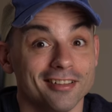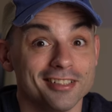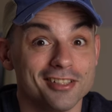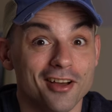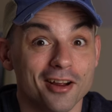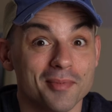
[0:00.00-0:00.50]
Now
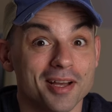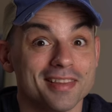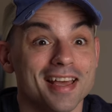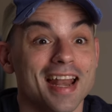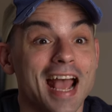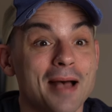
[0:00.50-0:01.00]
let's talk
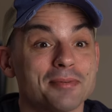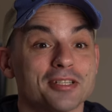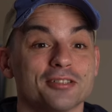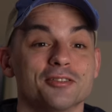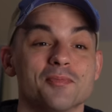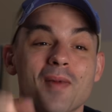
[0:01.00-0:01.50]
about that
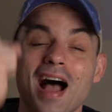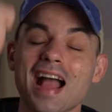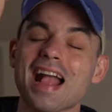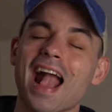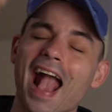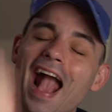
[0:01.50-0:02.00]
absolute,
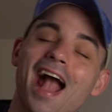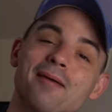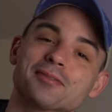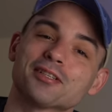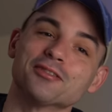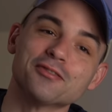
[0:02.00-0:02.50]
my
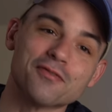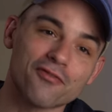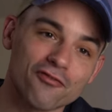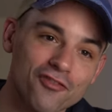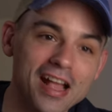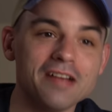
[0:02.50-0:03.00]

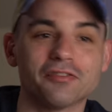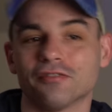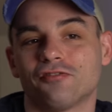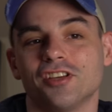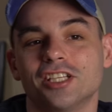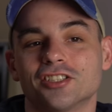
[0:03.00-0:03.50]
absolute
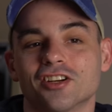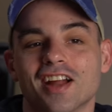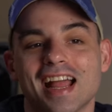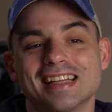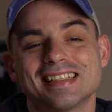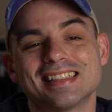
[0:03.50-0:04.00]
favorite
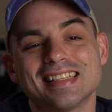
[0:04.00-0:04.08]
feature and